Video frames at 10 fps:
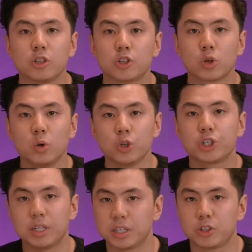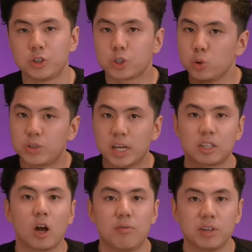the solution is just to test
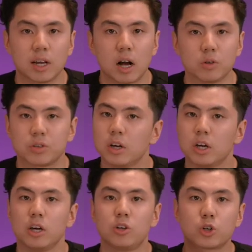everything out. You just